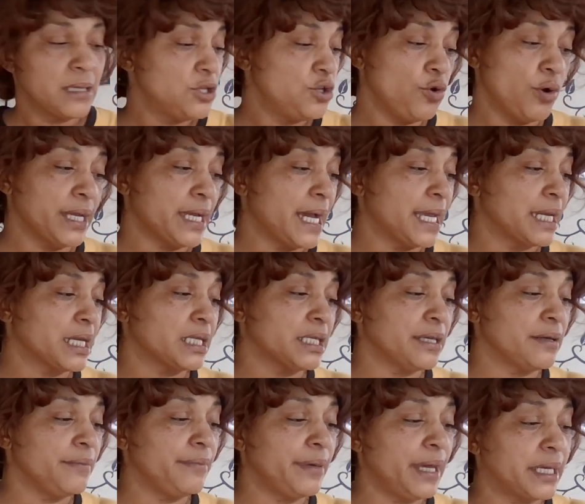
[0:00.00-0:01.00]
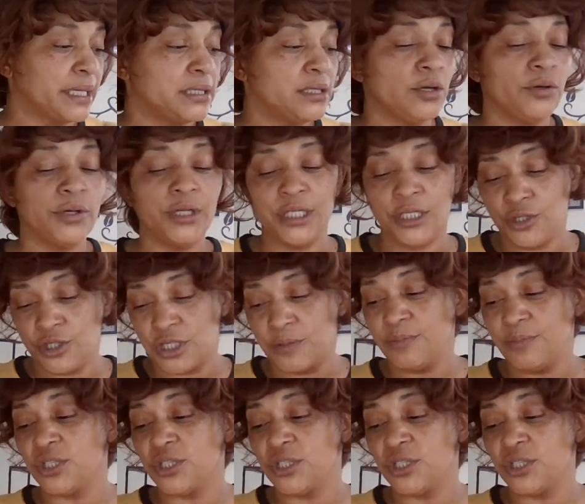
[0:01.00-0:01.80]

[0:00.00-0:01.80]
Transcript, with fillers: You ain't gotta let them back in your energy,